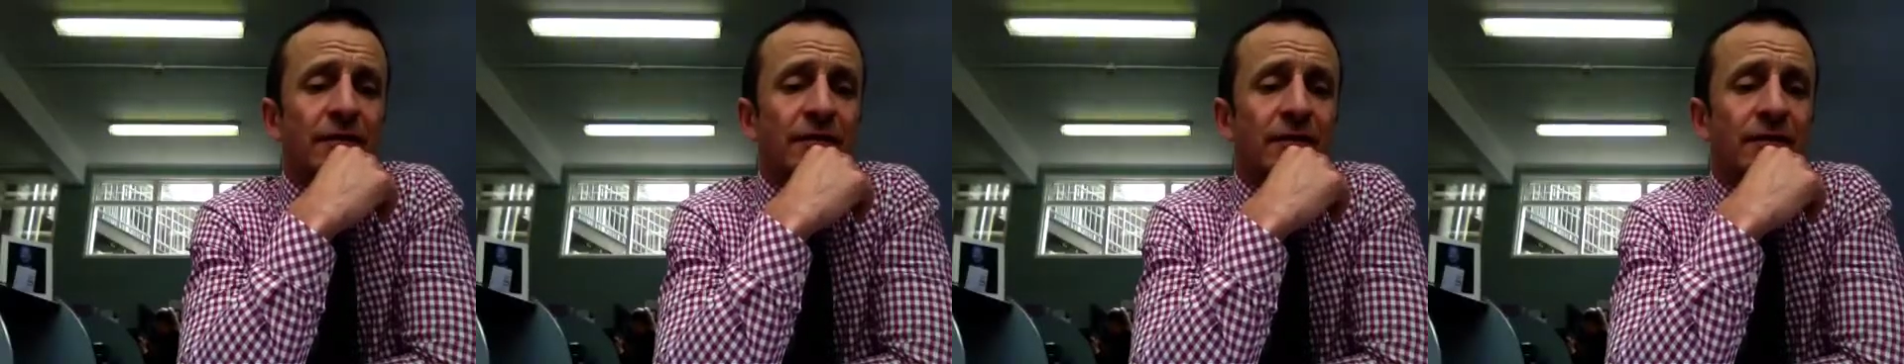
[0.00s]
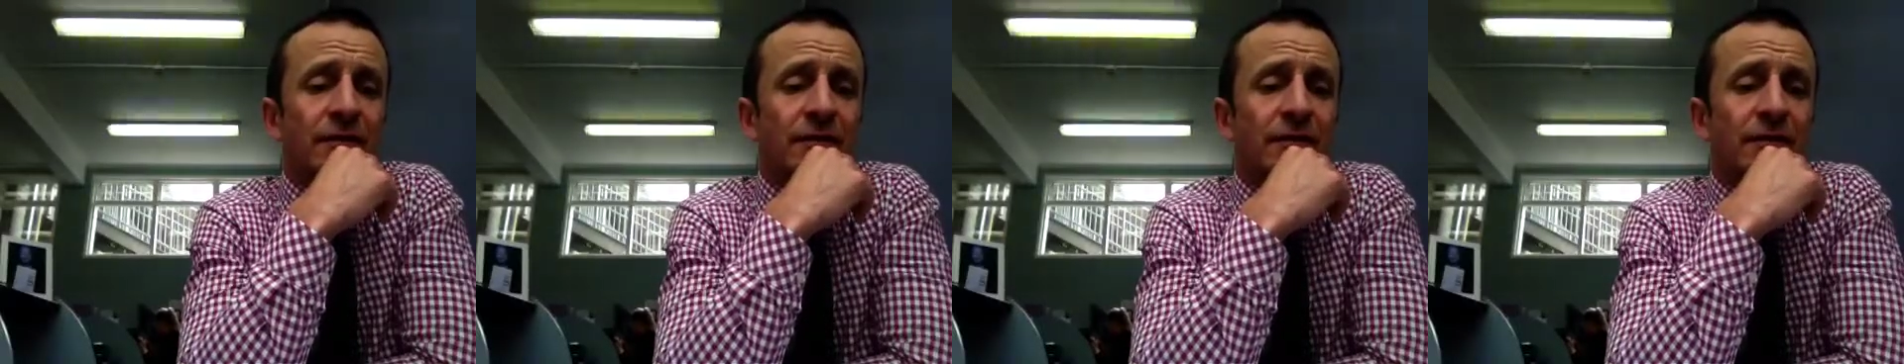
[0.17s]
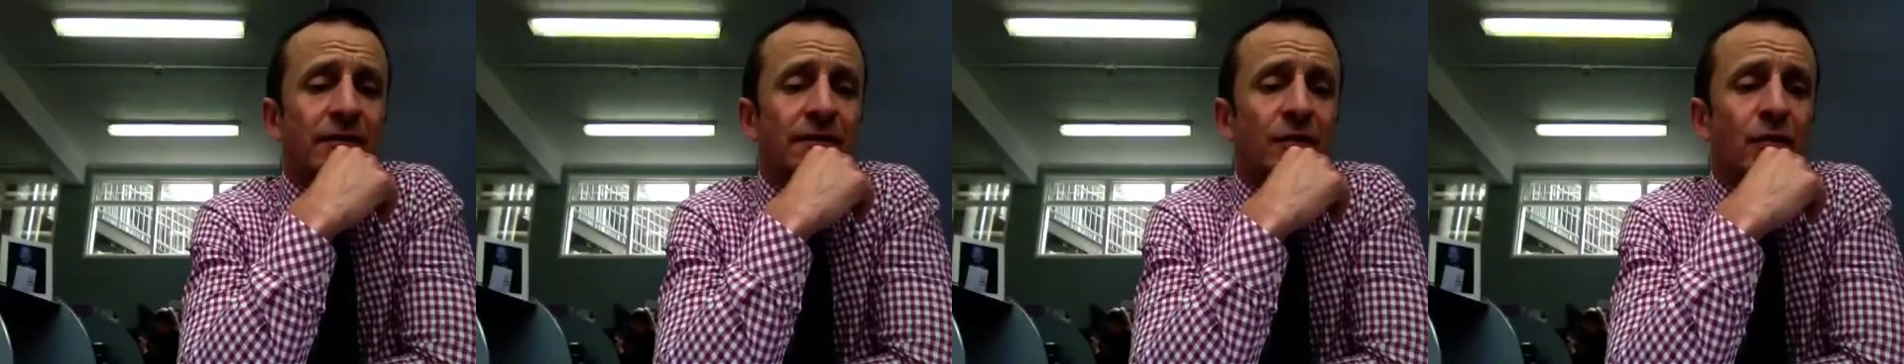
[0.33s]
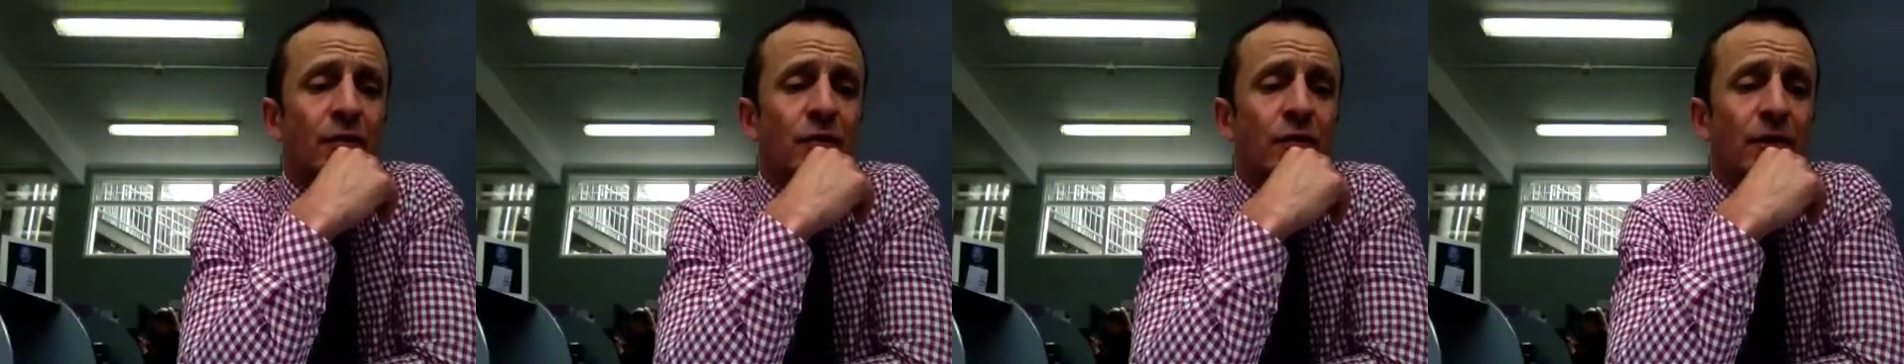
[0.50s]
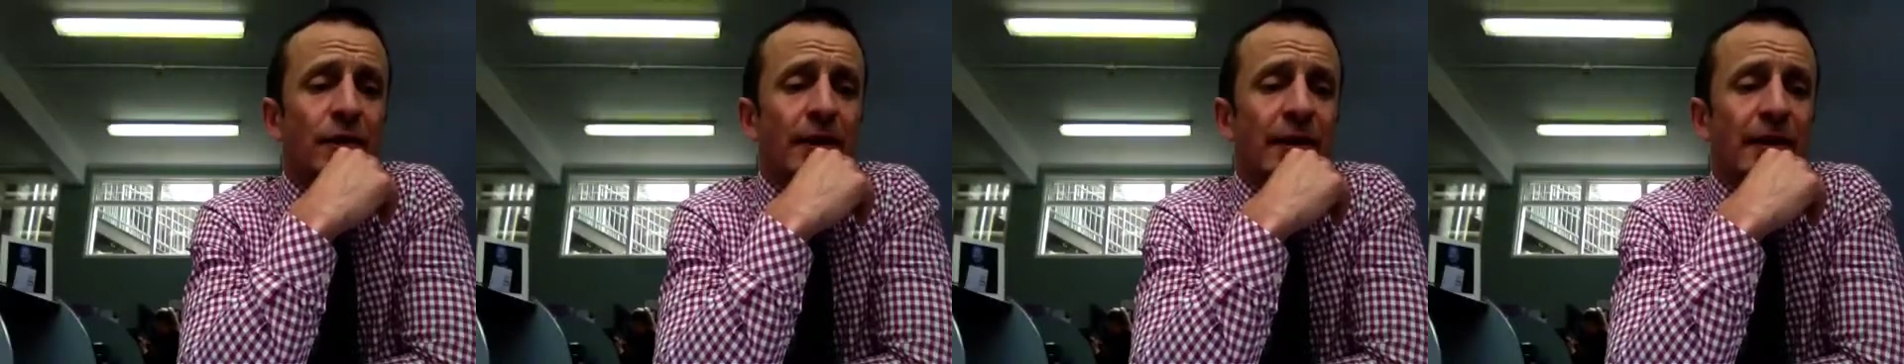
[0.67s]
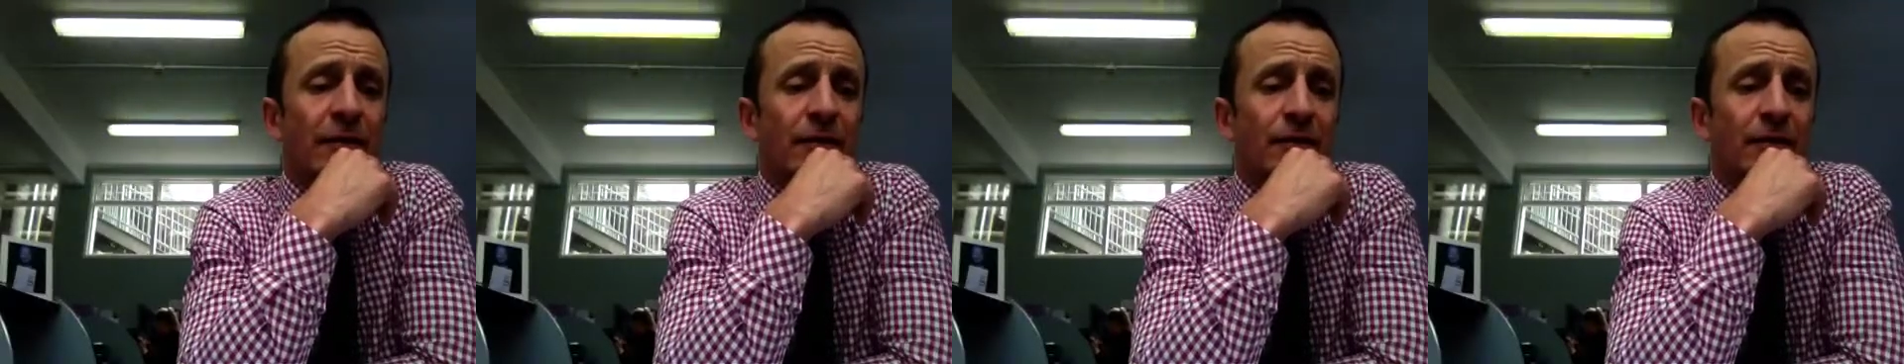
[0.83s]
for the
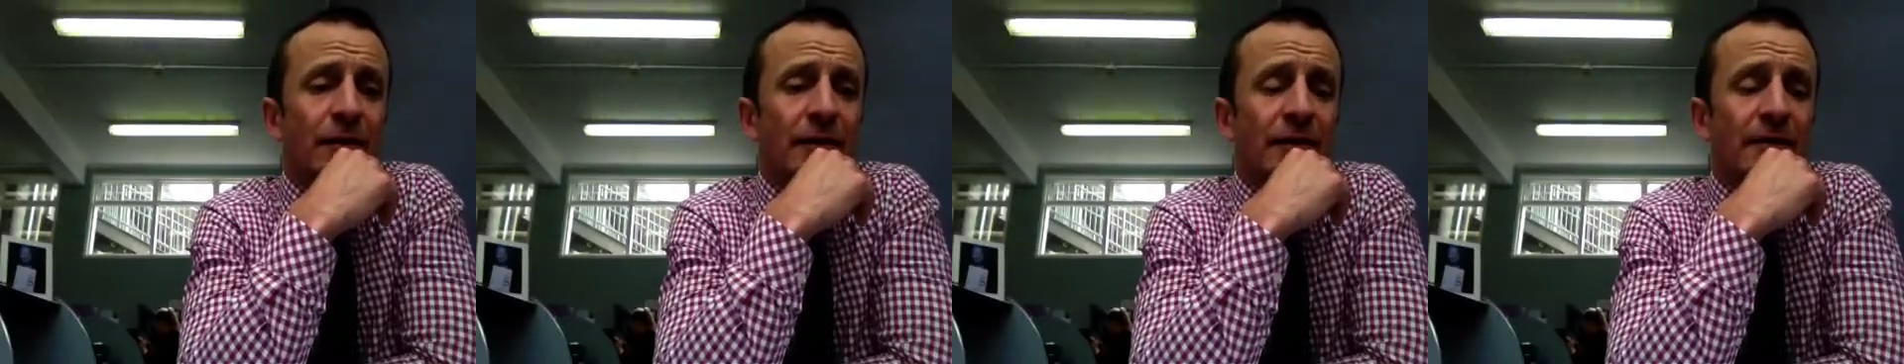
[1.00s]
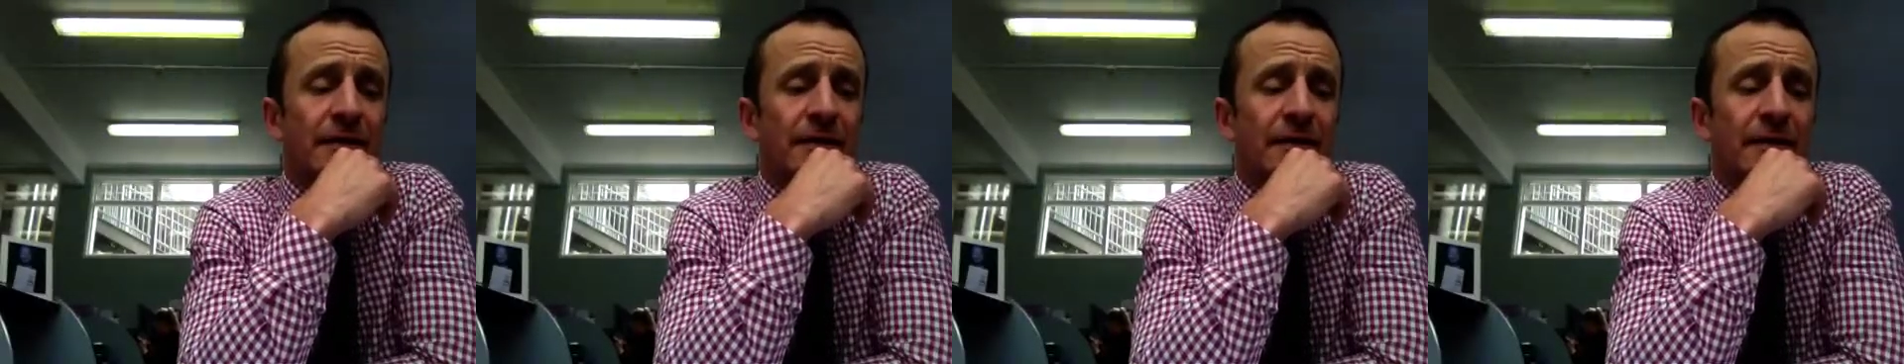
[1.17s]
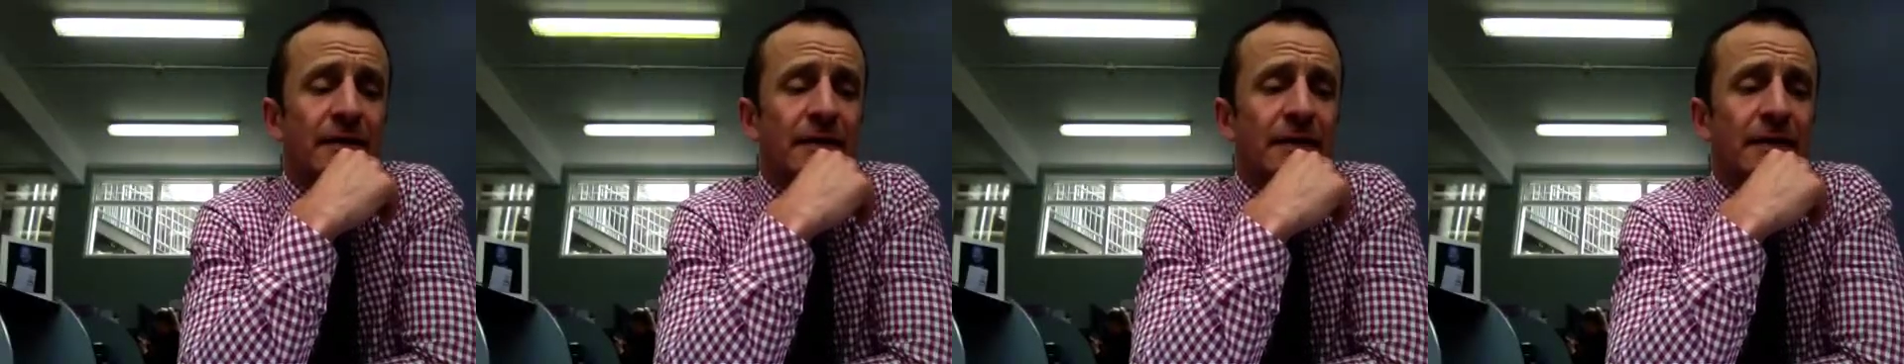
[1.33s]
4K run.